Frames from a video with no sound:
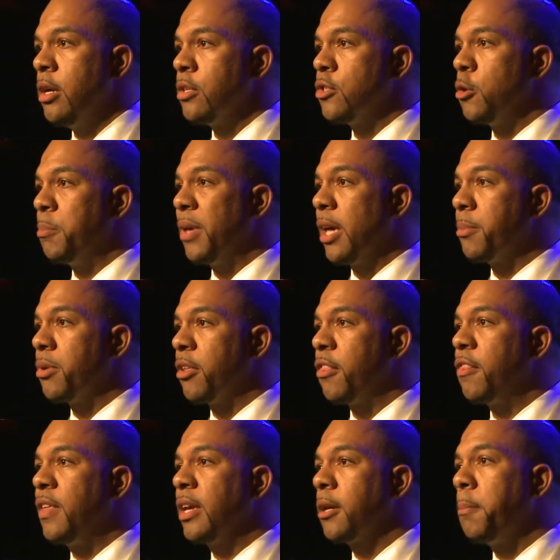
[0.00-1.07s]
to be able to
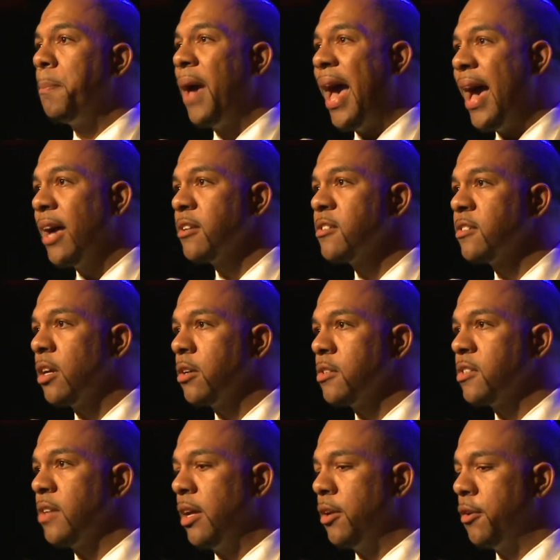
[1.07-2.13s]
think past
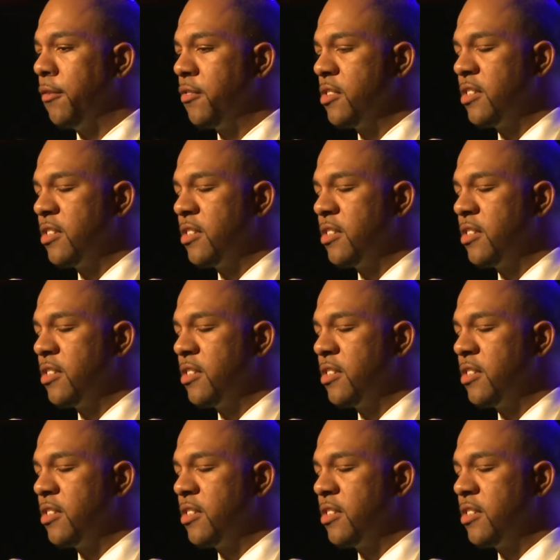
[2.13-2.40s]
ourselves,